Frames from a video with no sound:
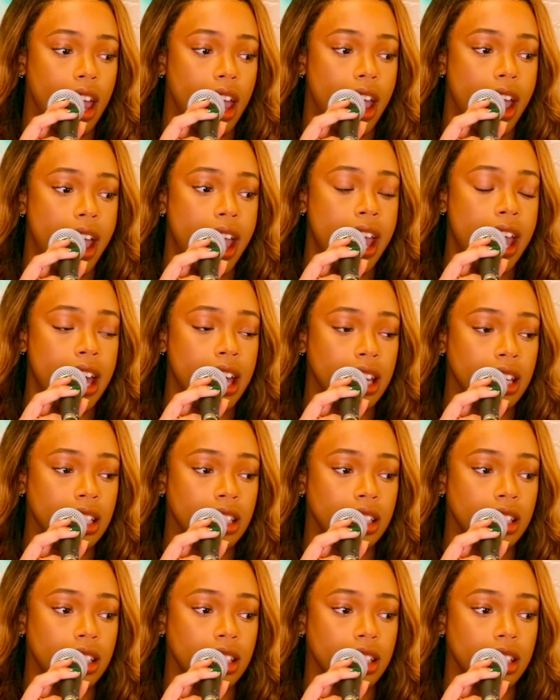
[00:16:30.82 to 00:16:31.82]

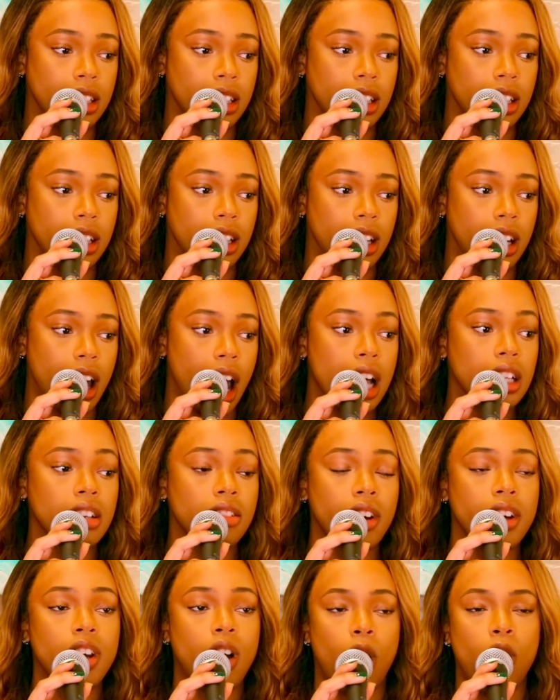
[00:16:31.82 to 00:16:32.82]
And as I've
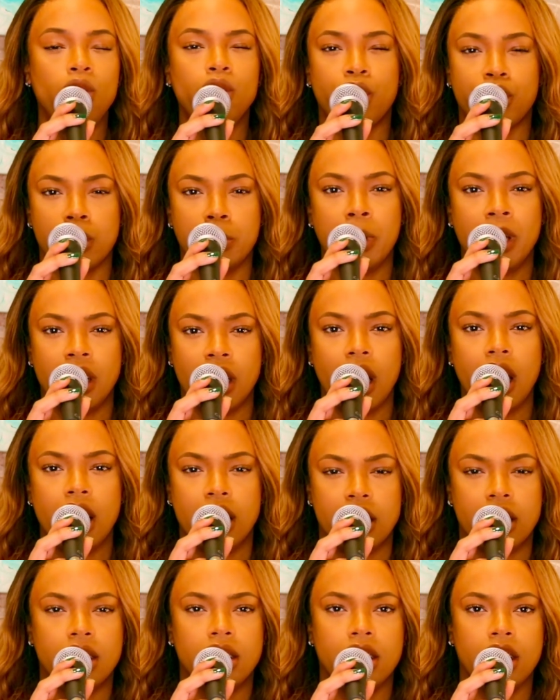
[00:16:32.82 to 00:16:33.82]
gotten older,
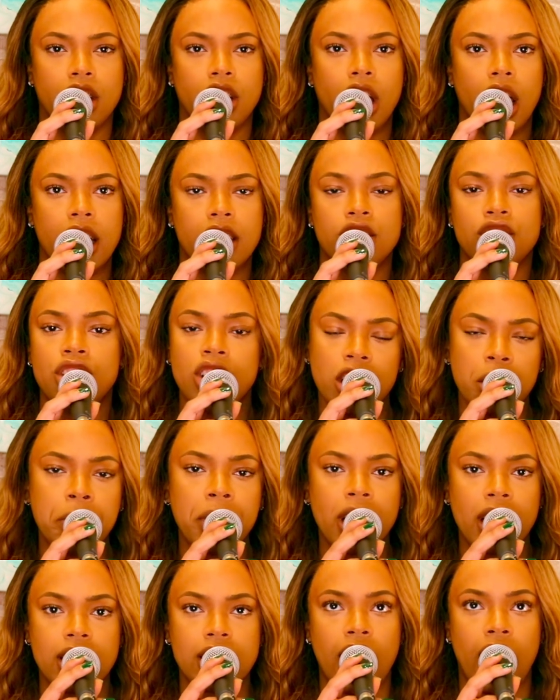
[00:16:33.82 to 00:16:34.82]
it's good
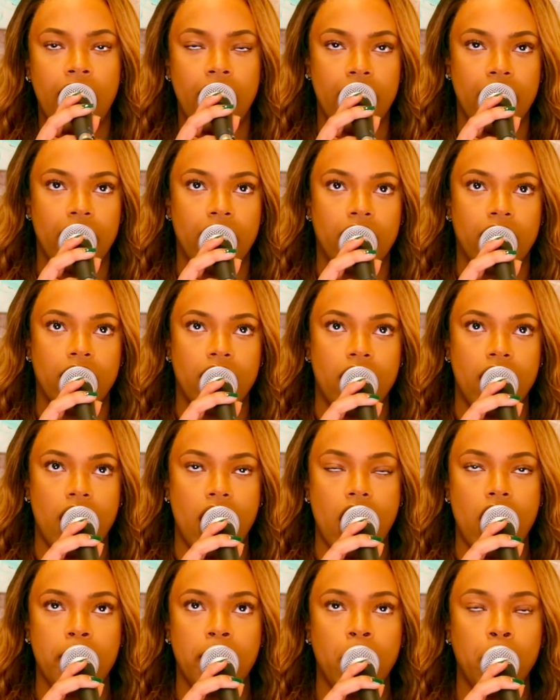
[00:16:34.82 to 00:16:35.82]
because I
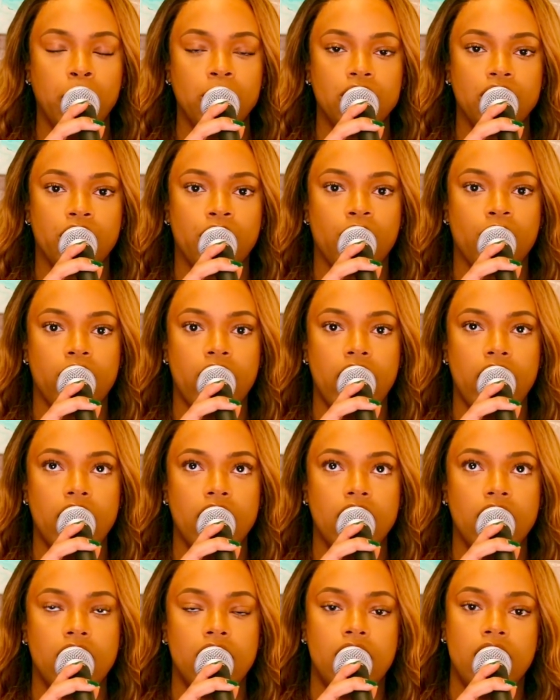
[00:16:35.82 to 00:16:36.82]
am able to create
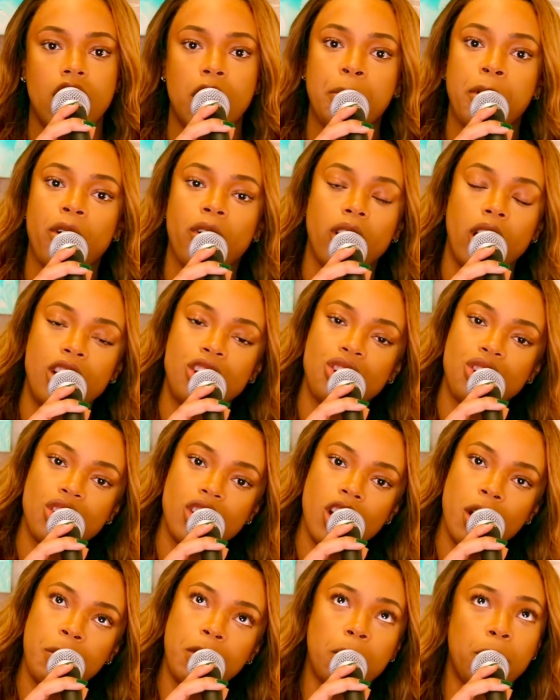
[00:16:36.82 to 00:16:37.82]
deeper
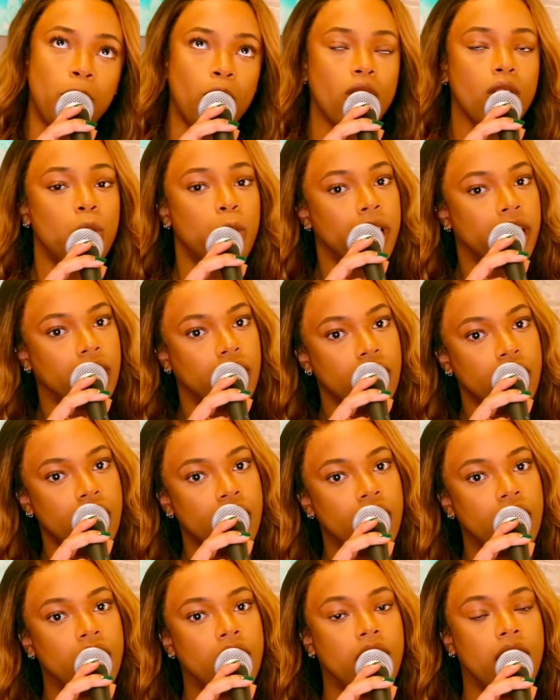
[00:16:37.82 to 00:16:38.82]
relationships more quickly.
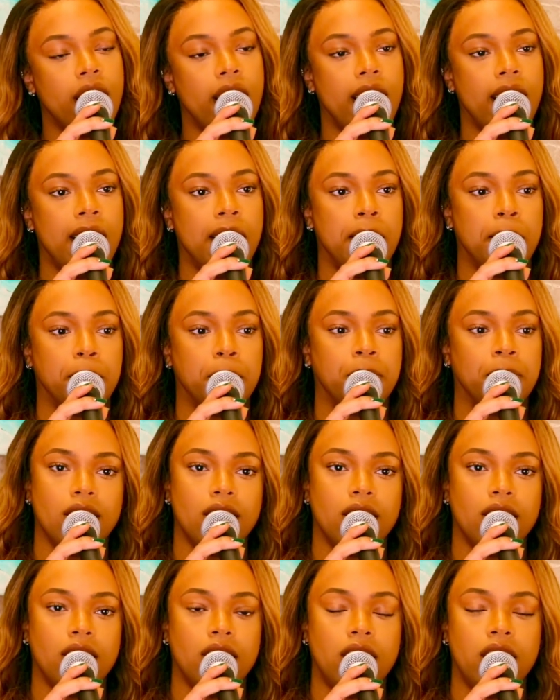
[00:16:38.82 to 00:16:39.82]

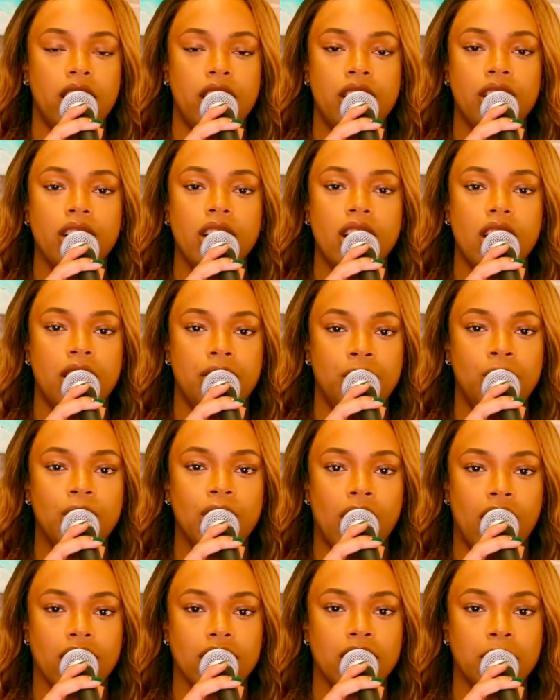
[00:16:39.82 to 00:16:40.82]
Literally, if you
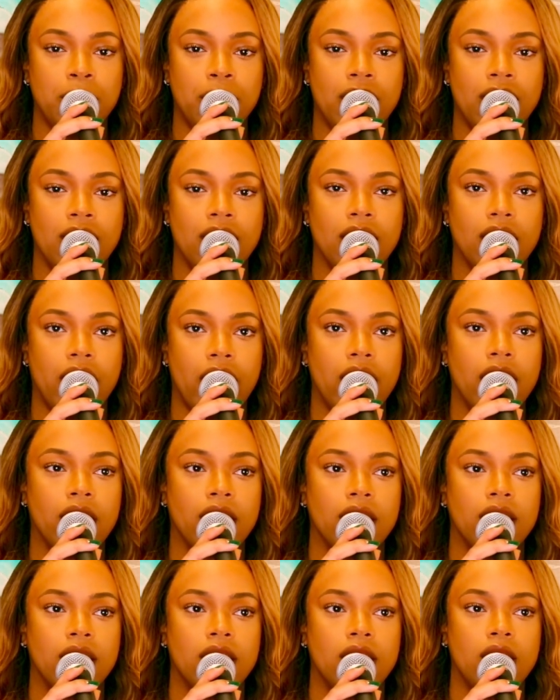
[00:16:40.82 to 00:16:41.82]
talk to me, like
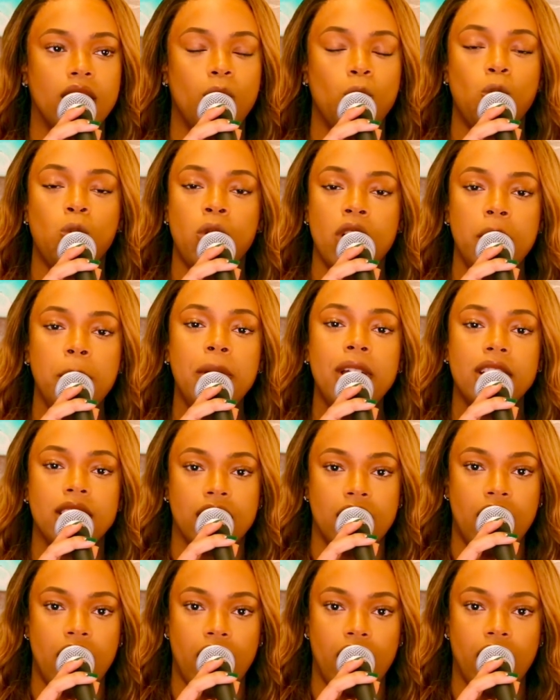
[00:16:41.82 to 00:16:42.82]
we meet
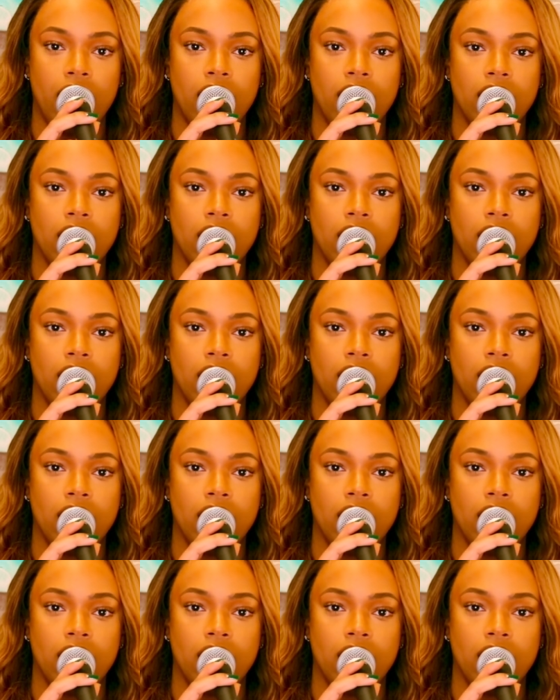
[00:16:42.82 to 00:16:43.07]
today,